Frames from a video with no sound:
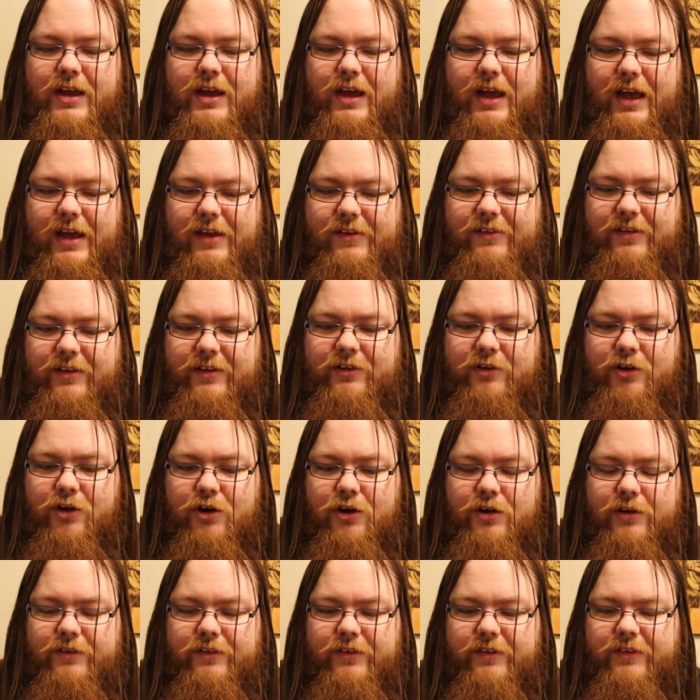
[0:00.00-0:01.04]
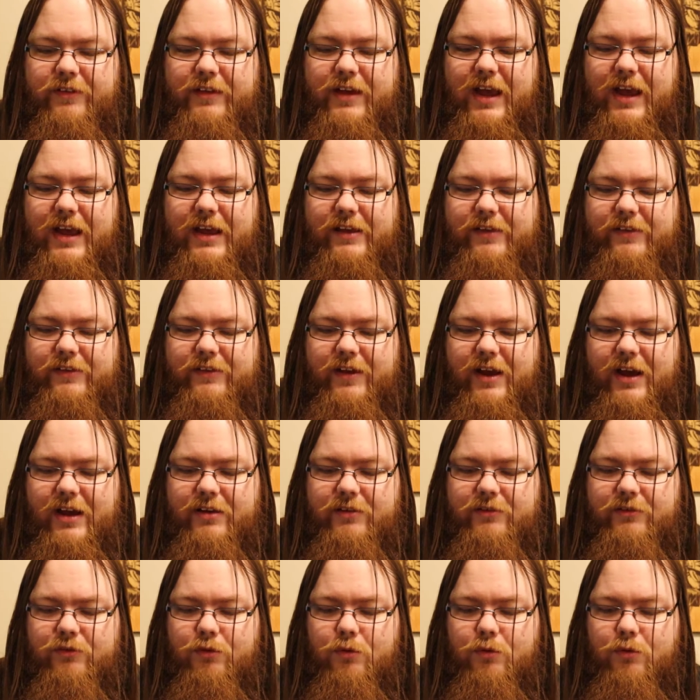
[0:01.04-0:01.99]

as he turns his gaze down